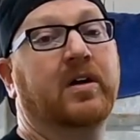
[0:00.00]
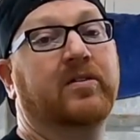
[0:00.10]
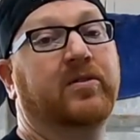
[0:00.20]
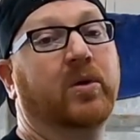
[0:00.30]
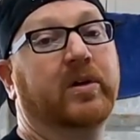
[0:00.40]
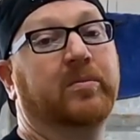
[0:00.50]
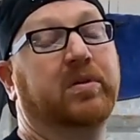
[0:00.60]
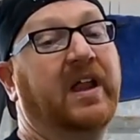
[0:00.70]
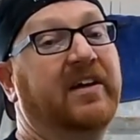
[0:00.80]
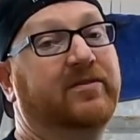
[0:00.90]
for
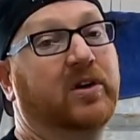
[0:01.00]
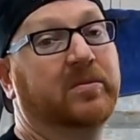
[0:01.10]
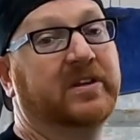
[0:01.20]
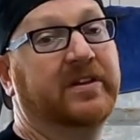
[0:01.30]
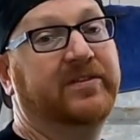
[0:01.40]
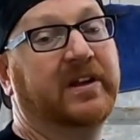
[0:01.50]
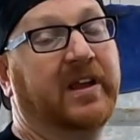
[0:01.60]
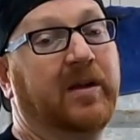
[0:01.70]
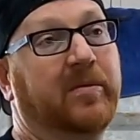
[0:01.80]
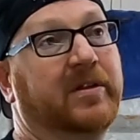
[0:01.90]
platform lifting
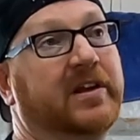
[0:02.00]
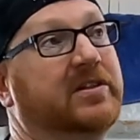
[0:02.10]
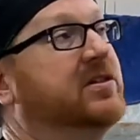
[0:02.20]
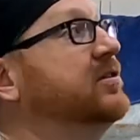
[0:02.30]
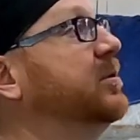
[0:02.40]
capabilities,